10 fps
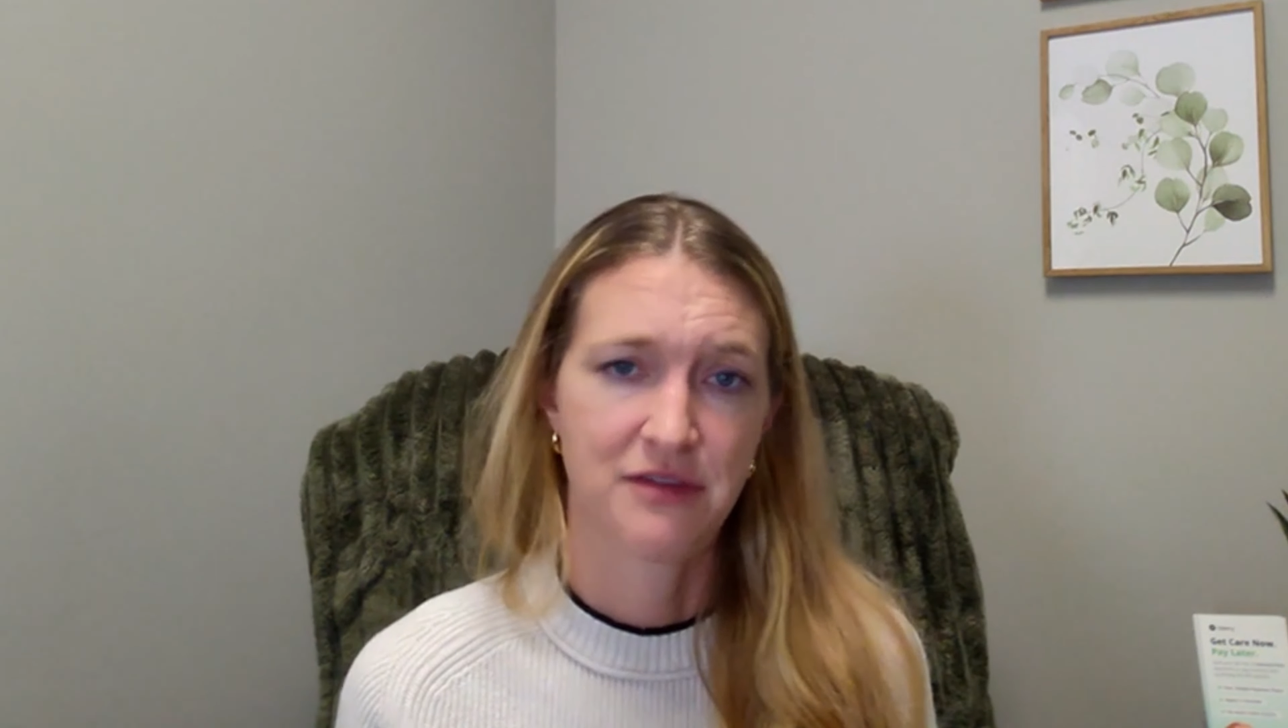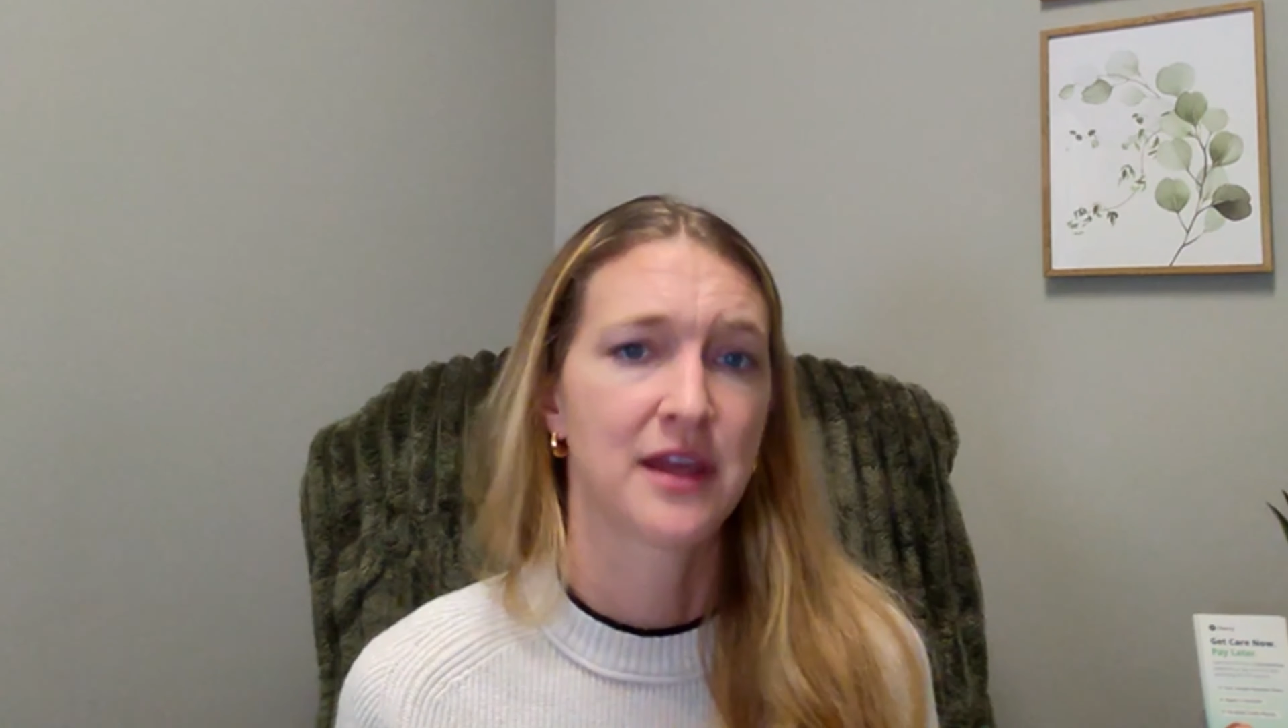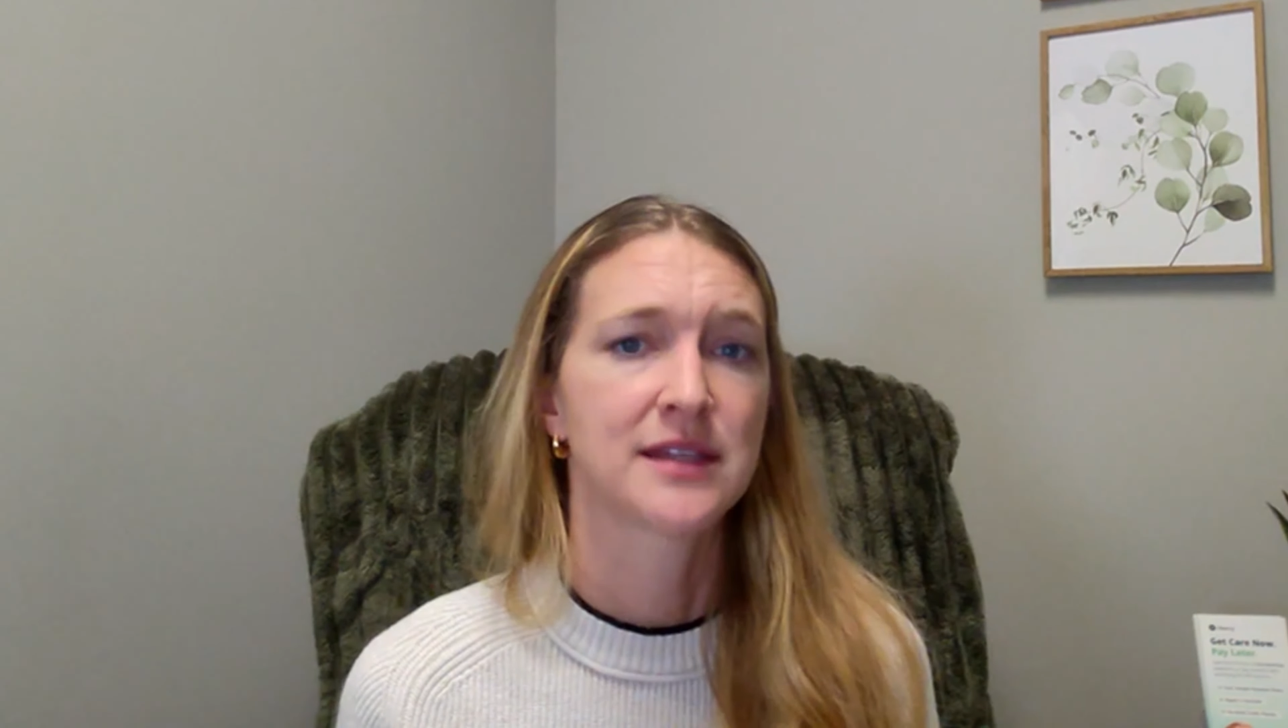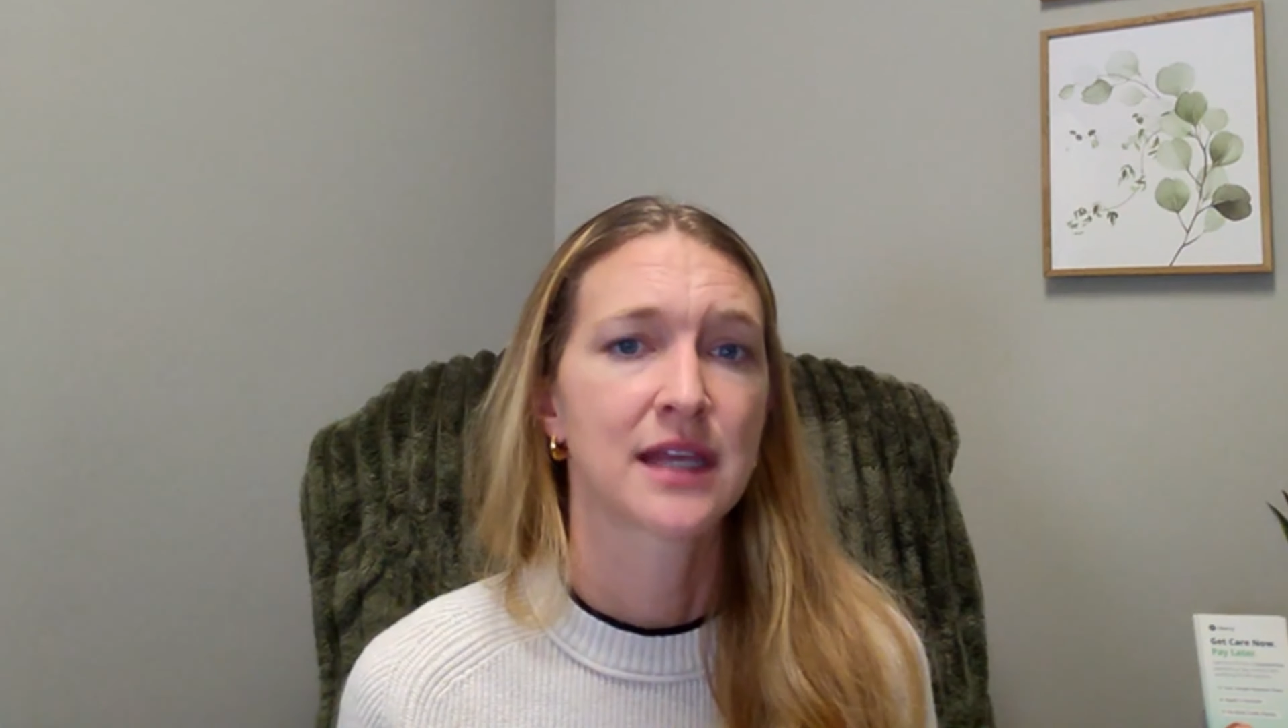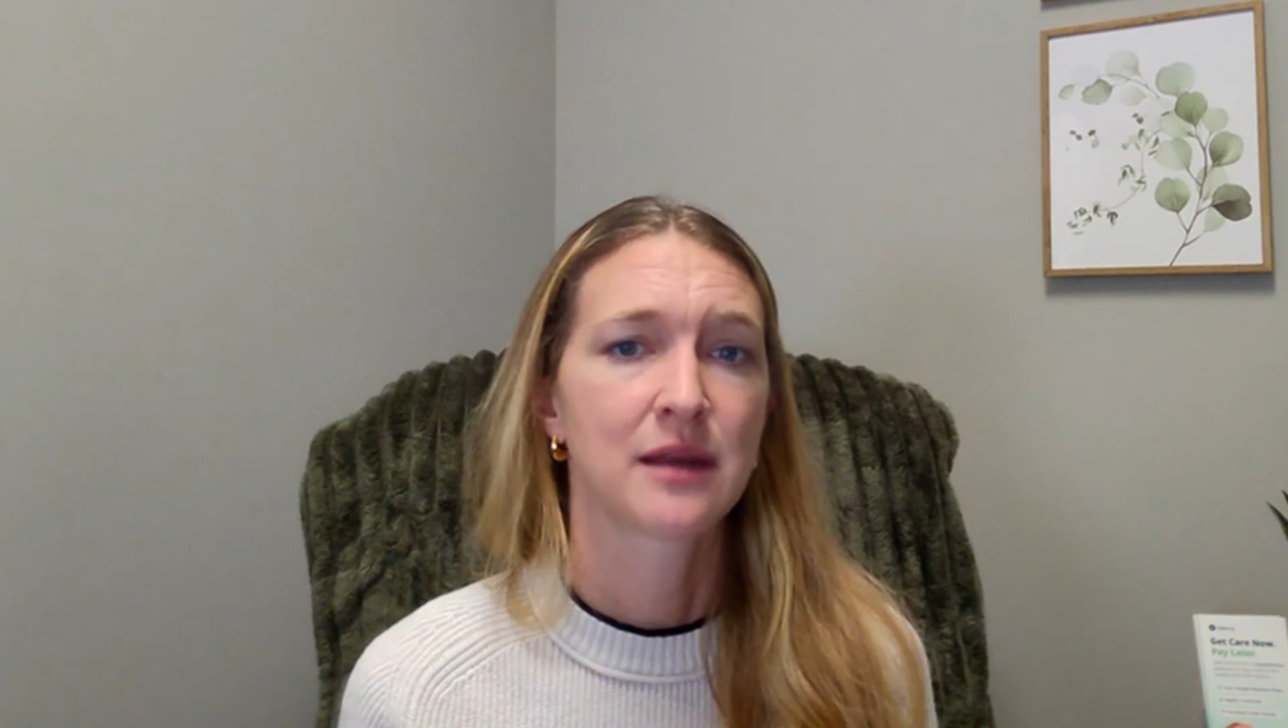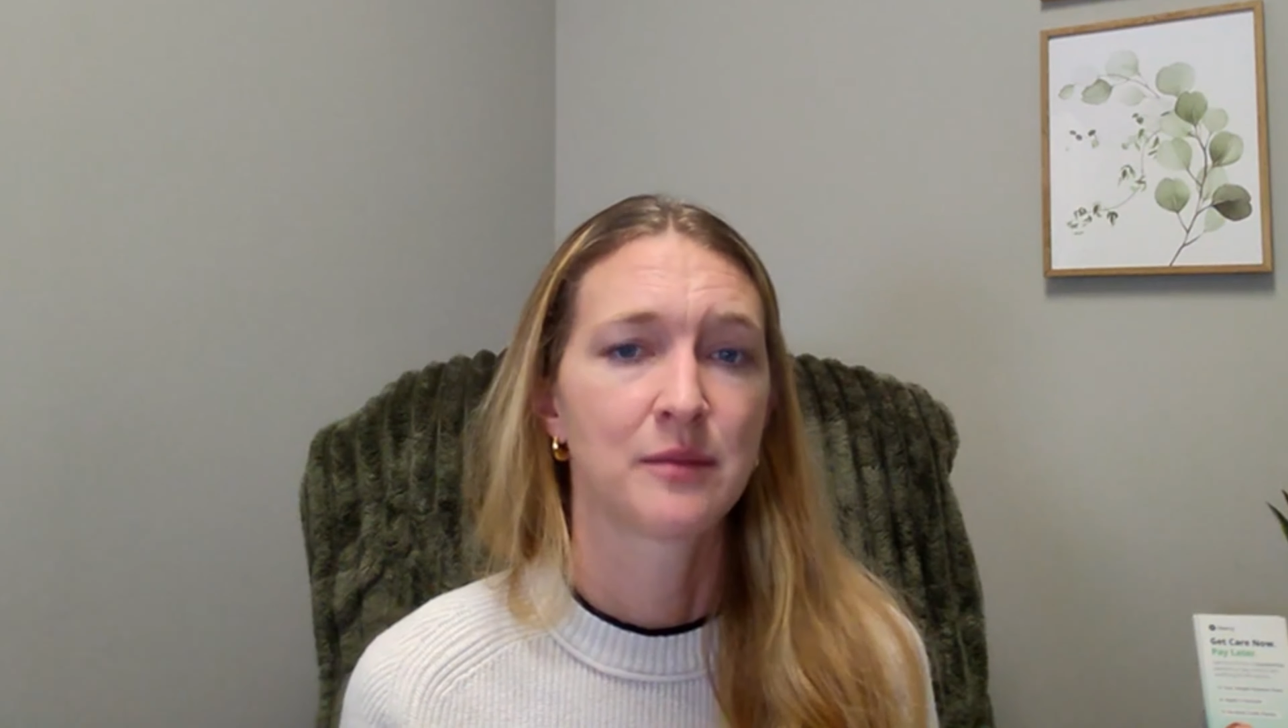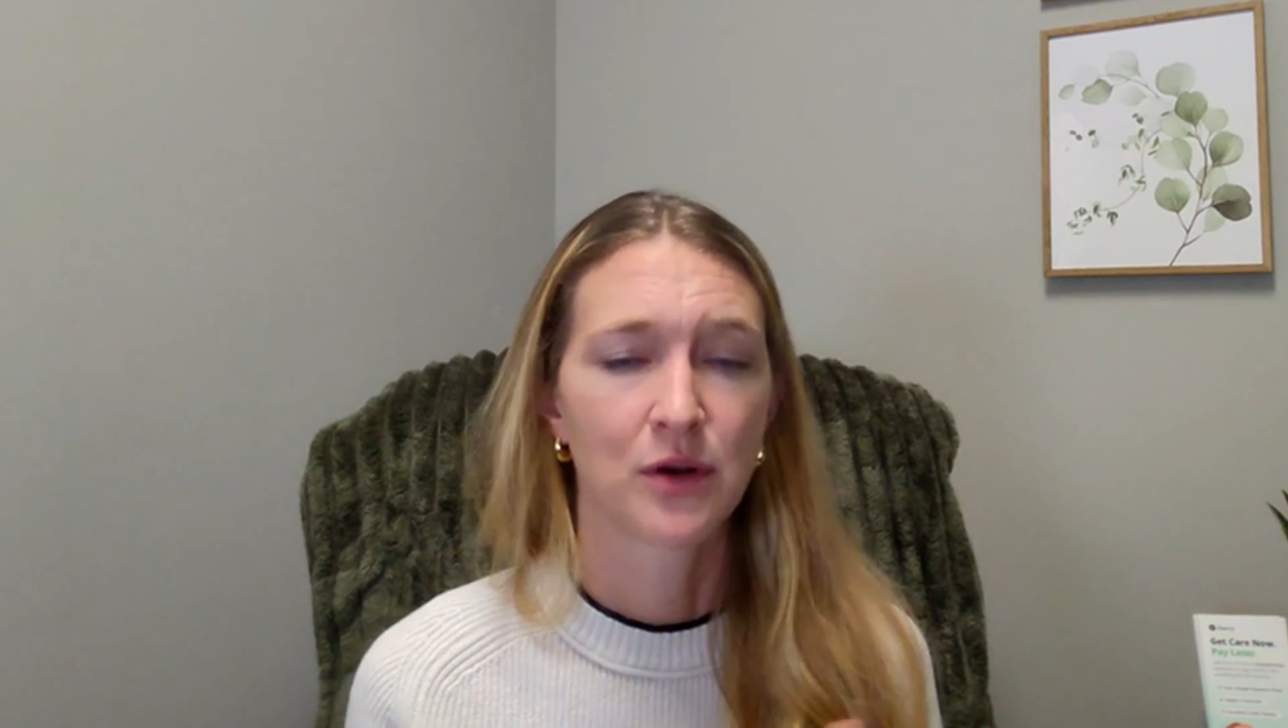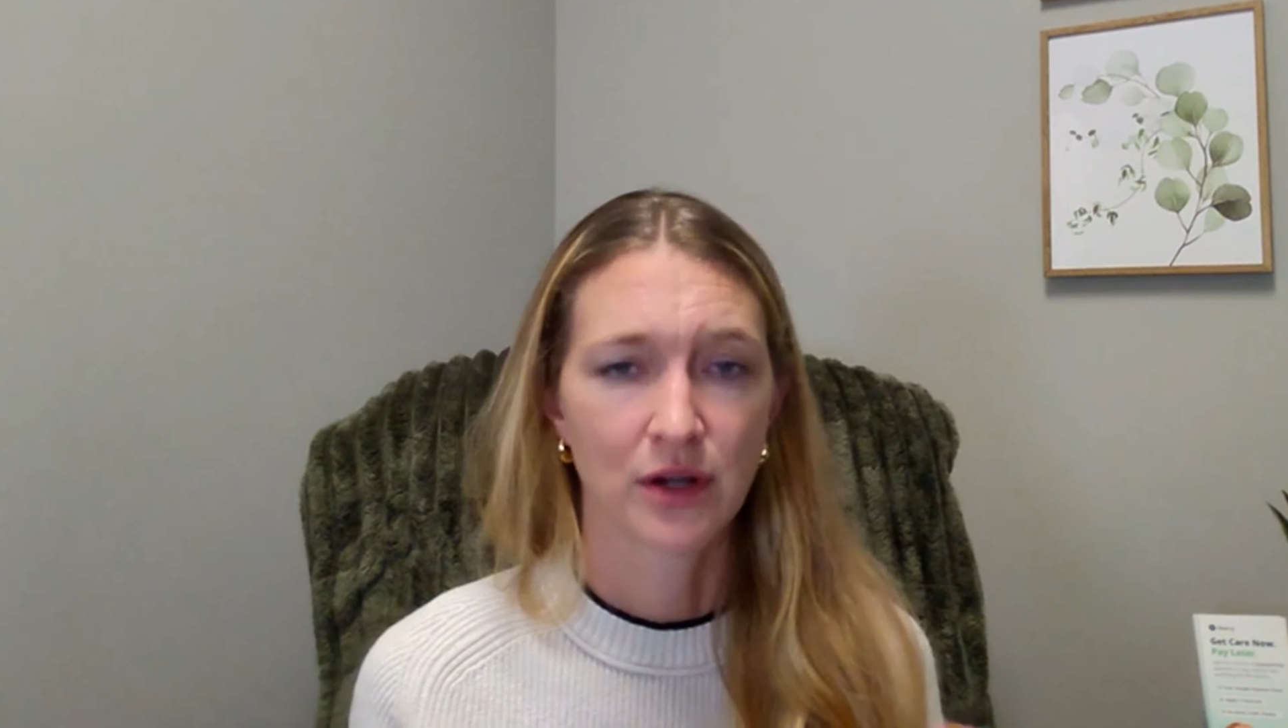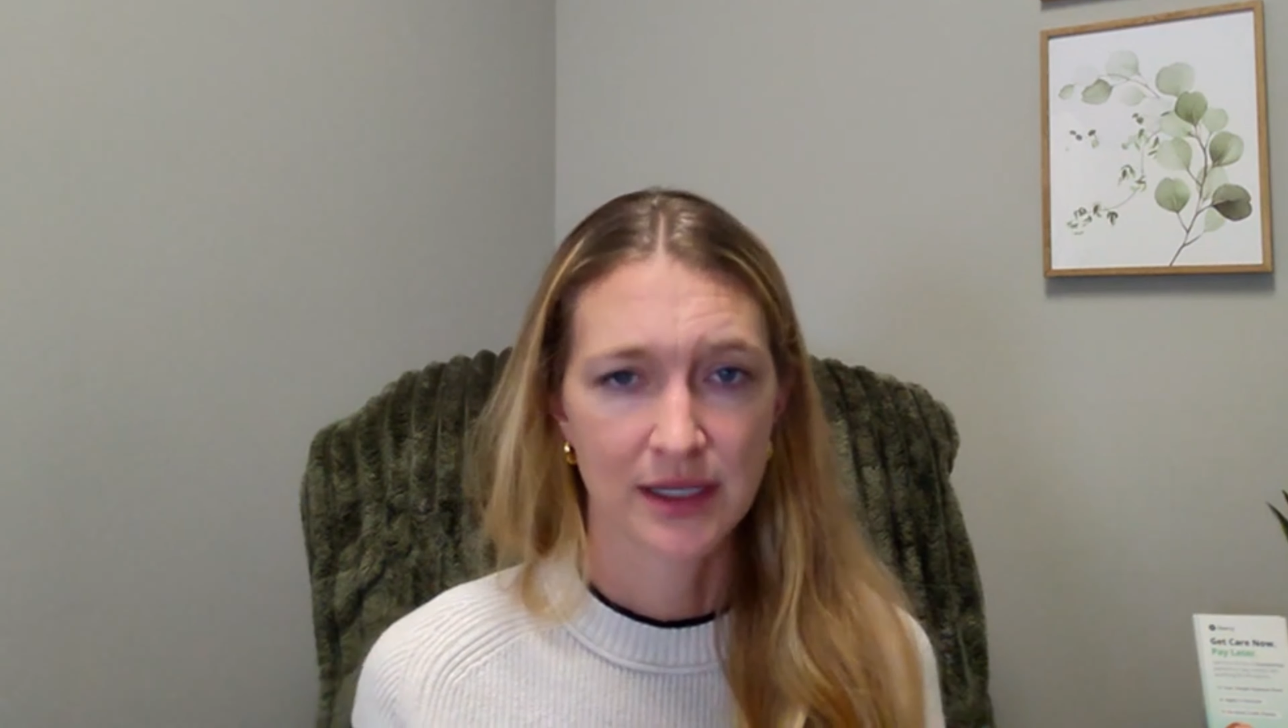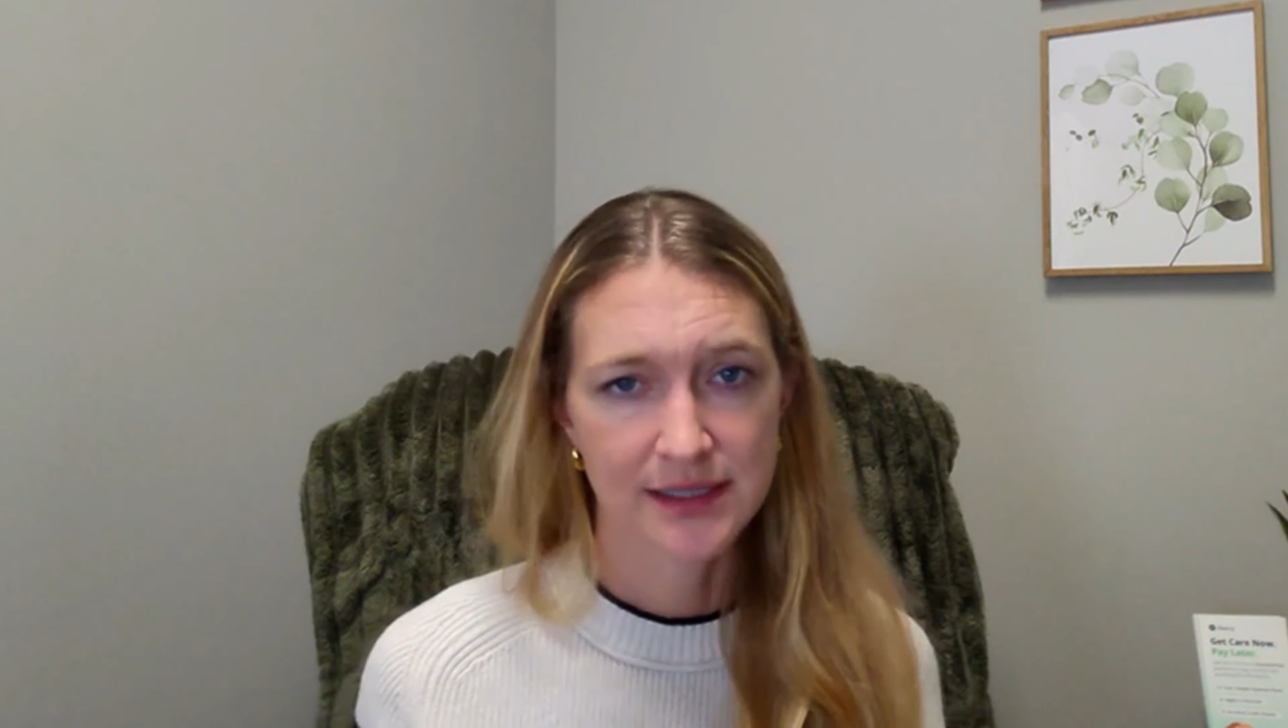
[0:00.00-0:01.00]
things can
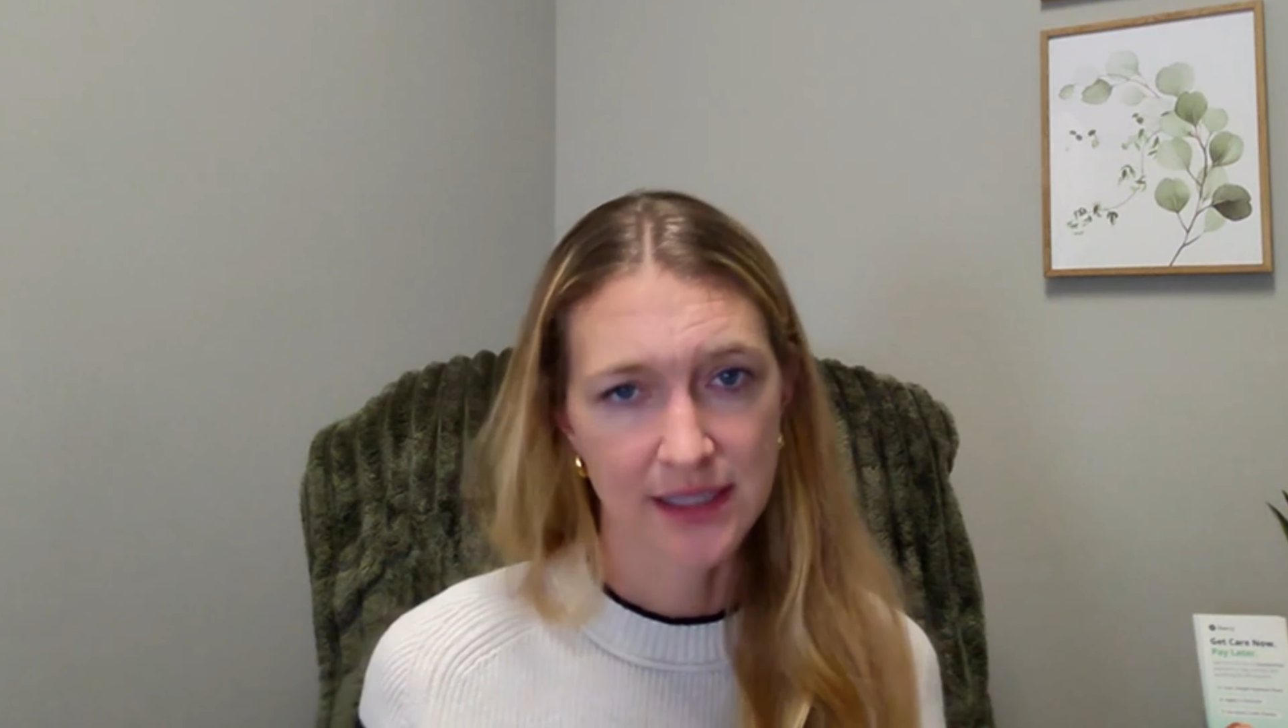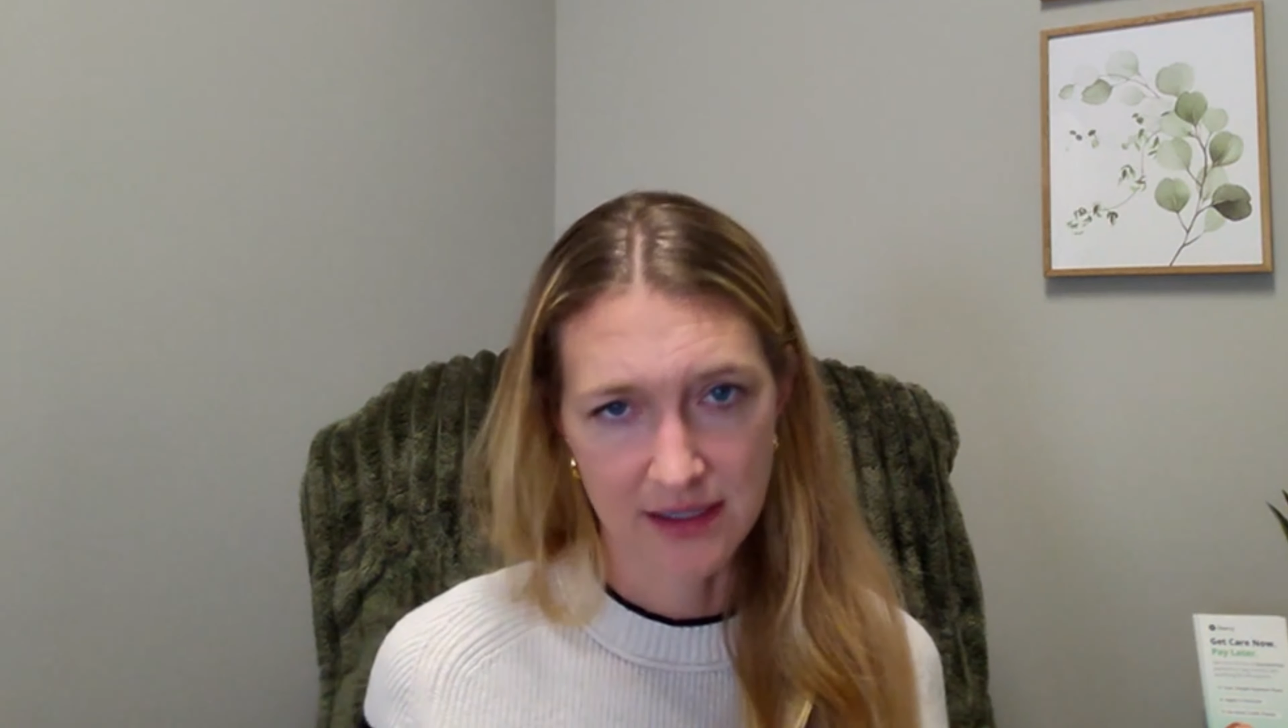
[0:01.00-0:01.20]
put us